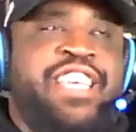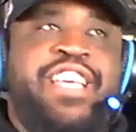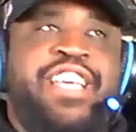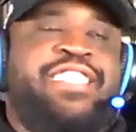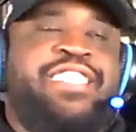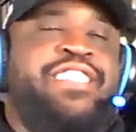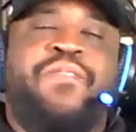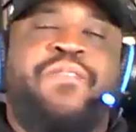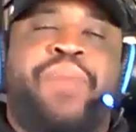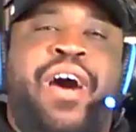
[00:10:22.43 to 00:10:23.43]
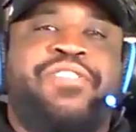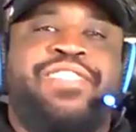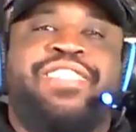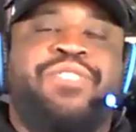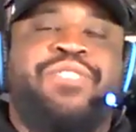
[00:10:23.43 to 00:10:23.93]
it still
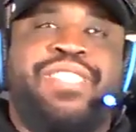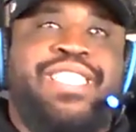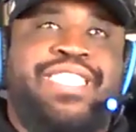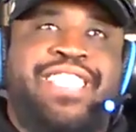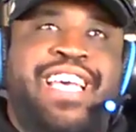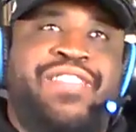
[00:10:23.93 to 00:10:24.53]
bothers him to this day